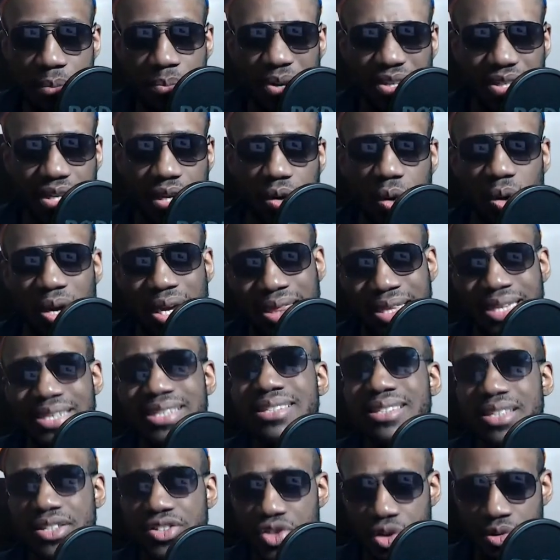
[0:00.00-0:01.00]
I was like, okay, this
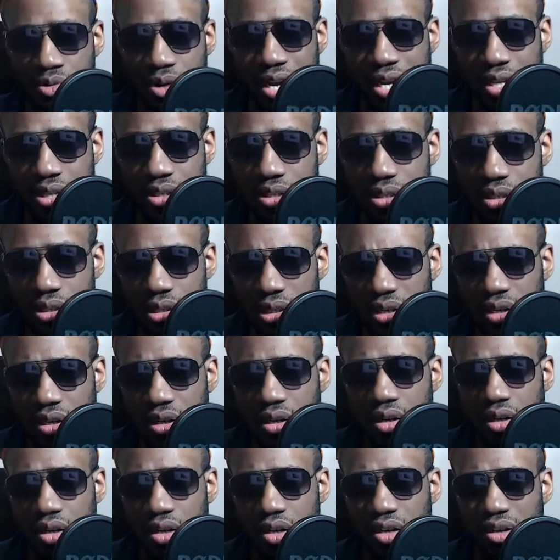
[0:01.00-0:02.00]
isn't great,
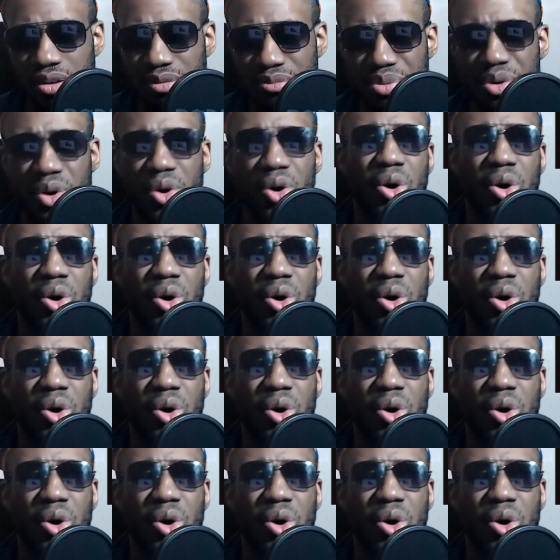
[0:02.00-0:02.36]
but